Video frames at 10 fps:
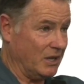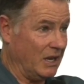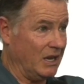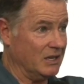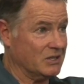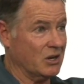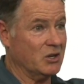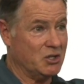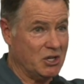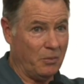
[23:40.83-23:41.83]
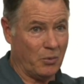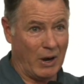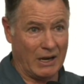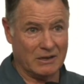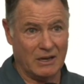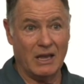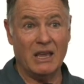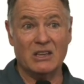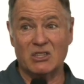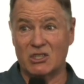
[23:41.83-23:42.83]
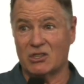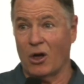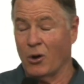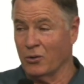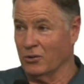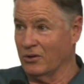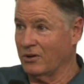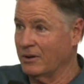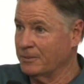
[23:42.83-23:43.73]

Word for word: He is shipwrecked. He is stoned.